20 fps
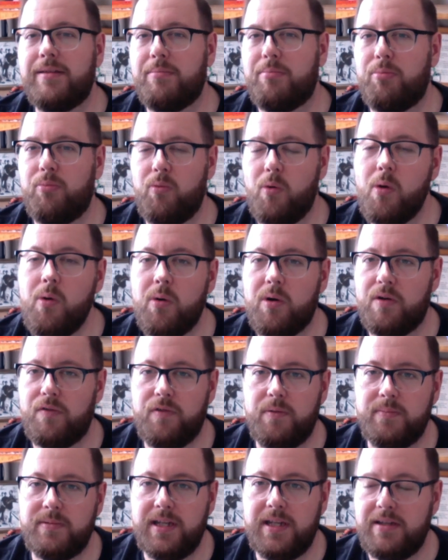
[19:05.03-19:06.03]
the brewer
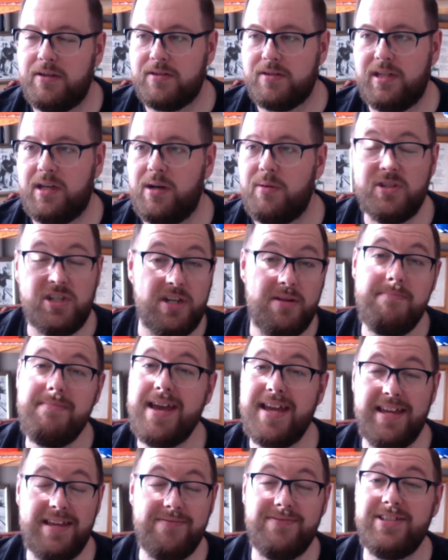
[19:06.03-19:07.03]
from 10 years ago, which he
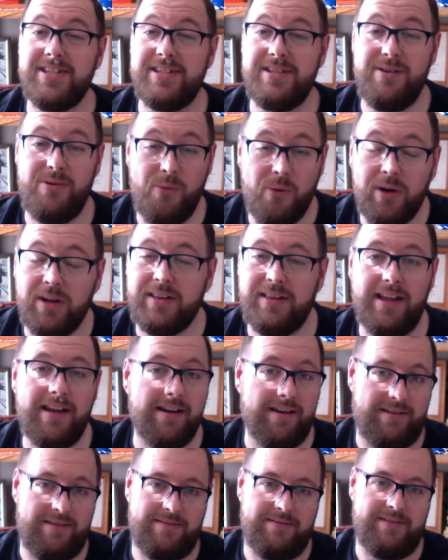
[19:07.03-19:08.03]
may even still work
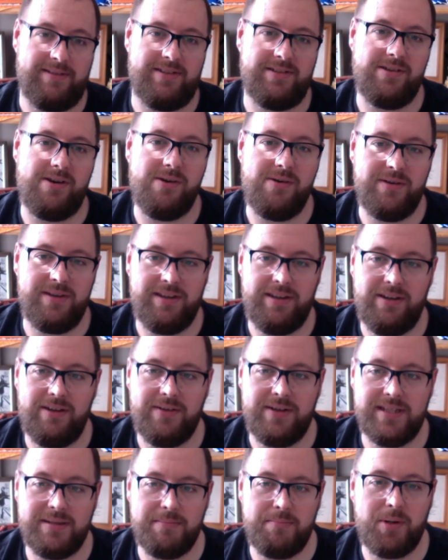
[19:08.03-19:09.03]
there. So,
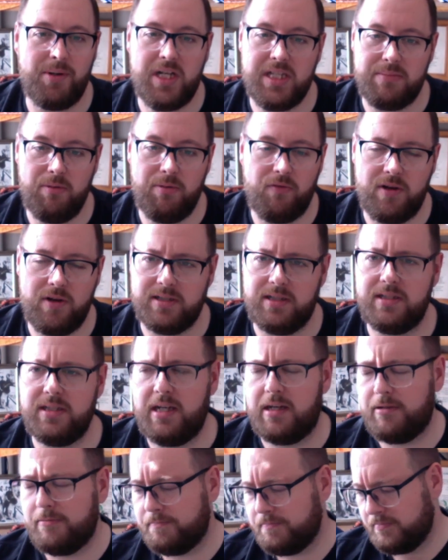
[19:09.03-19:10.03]
it's impossible for us to
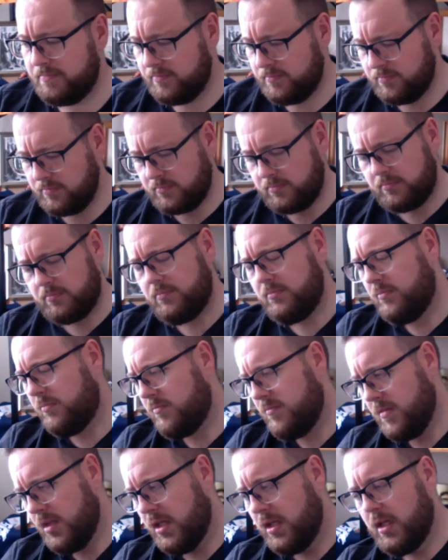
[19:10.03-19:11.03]
tell.
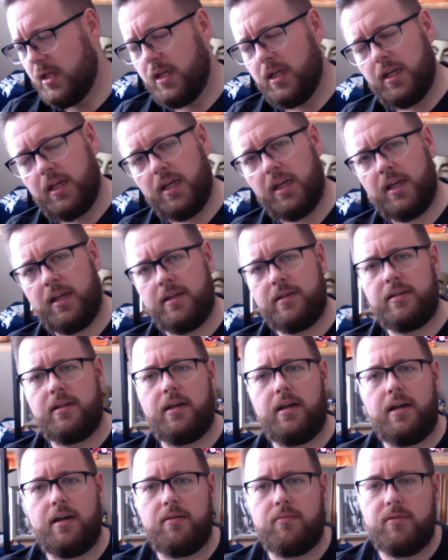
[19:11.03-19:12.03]
And
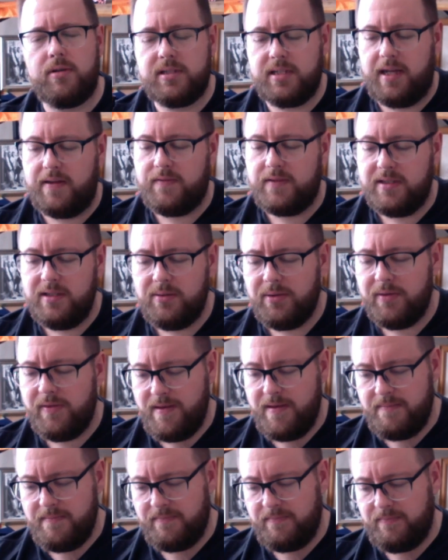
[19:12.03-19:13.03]
we're just going to have to deal with
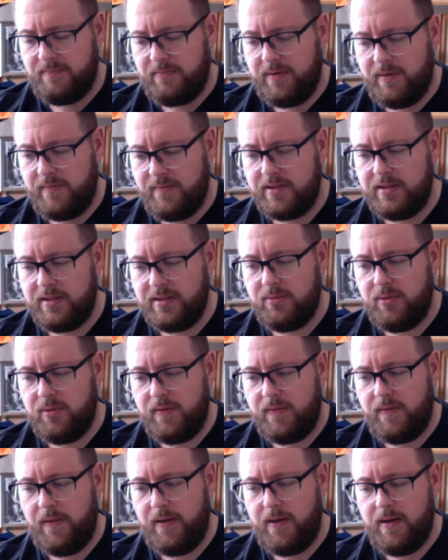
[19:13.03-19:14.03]
it. We have to deal
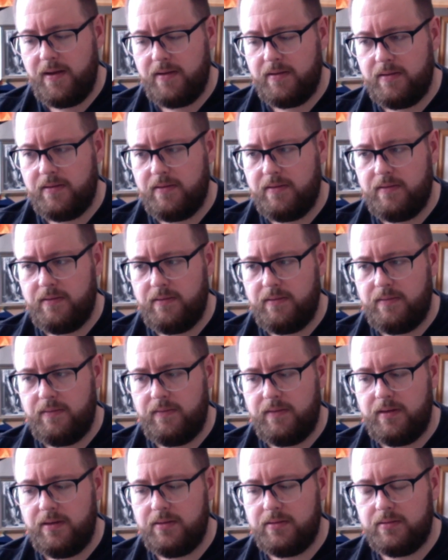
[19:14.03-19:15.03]
with
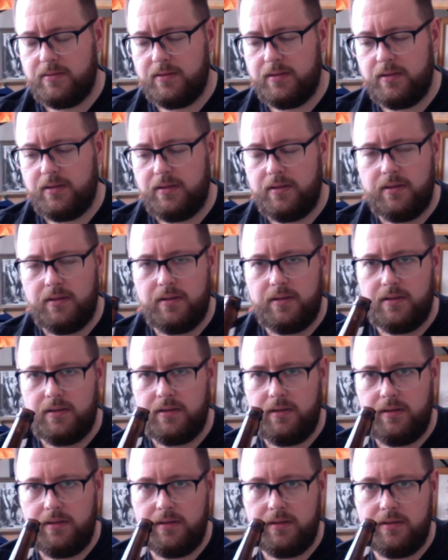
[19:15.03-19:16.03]
the old
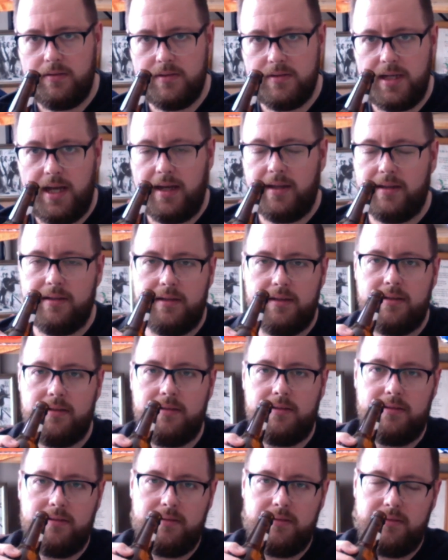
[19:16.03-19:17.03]
Goose Island
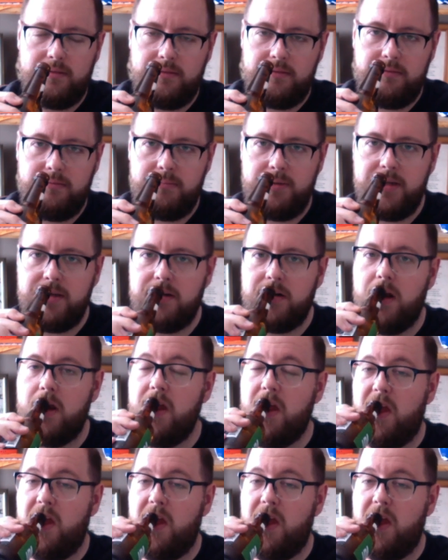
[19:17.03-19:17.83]
beer.